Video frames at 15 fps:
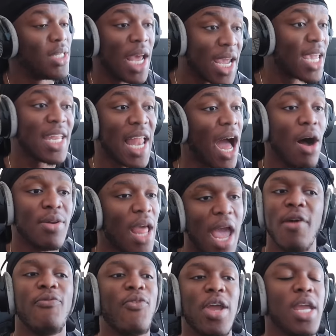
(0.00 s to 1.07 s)
We're taking down
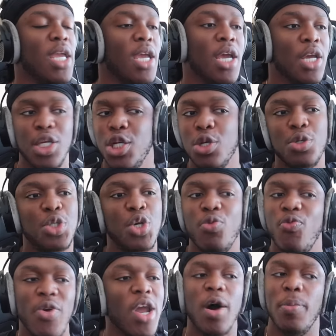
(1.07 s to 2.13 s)
every
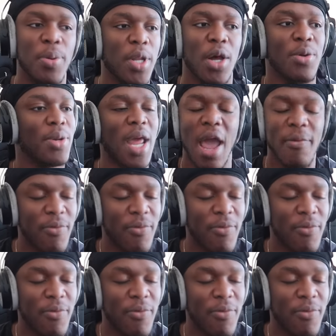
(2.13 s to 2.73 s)
YouTube re-upload.